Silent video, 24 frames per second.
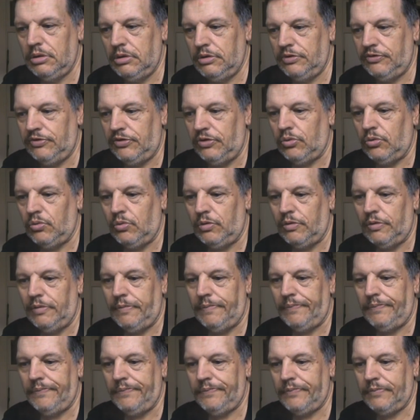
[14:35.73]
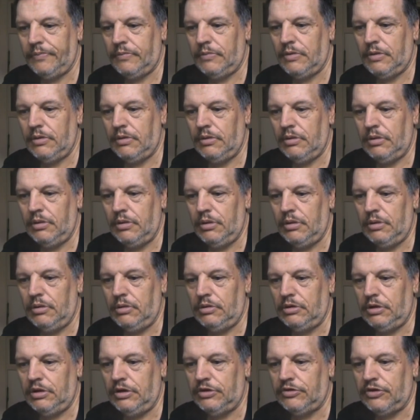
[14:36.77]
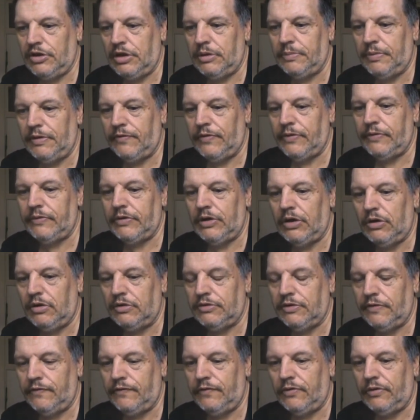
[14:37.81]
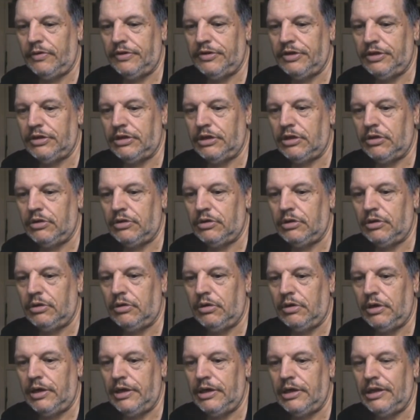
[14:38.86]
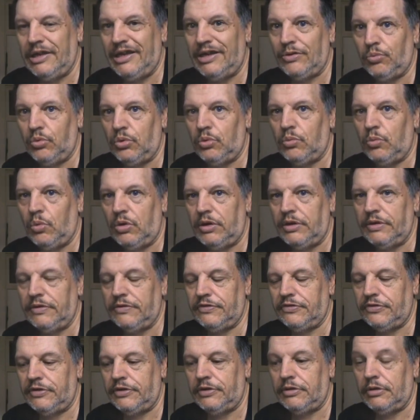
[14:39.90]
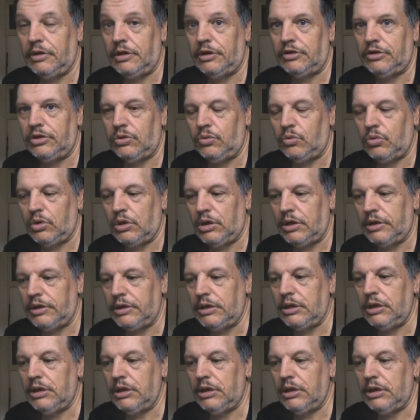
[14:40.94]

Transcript: So it's going to be very hard to find any kind of like lead wheel weights in the UK.